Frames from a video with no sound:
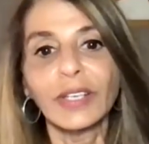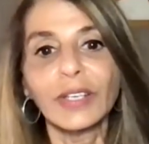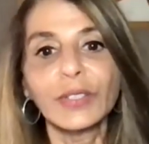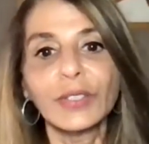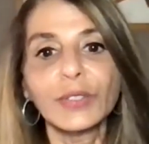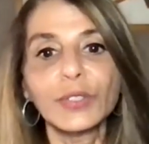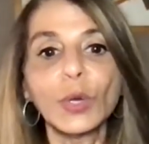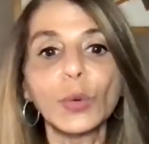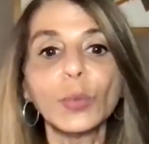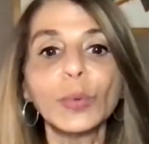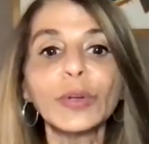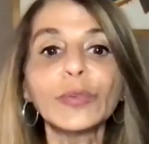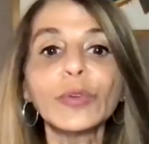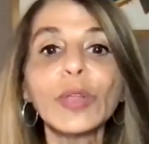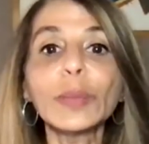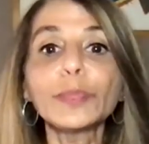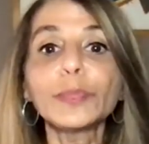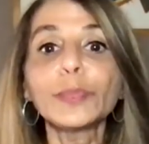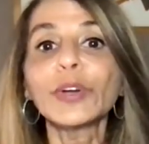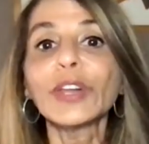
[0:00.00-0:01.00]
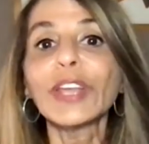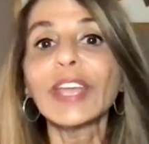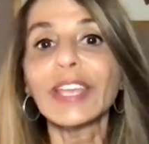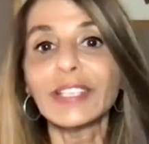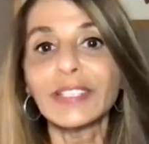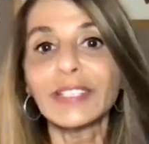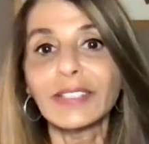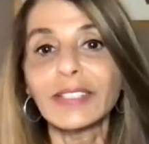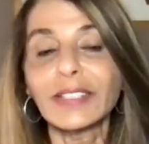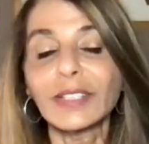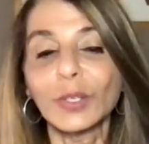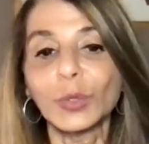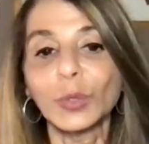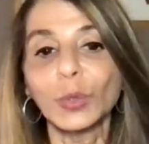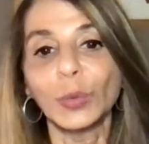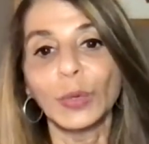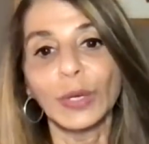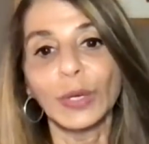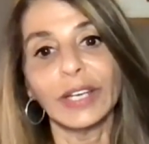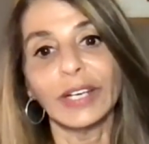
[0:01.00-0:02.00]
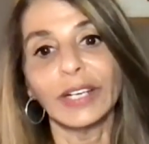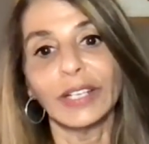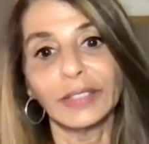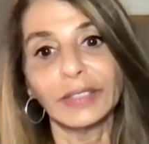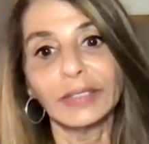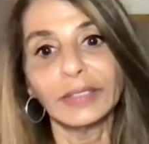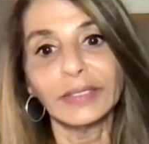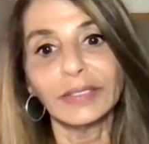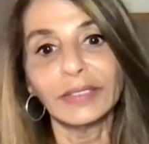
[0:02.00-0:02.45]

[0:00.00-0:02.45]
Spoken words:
So we repress who we are.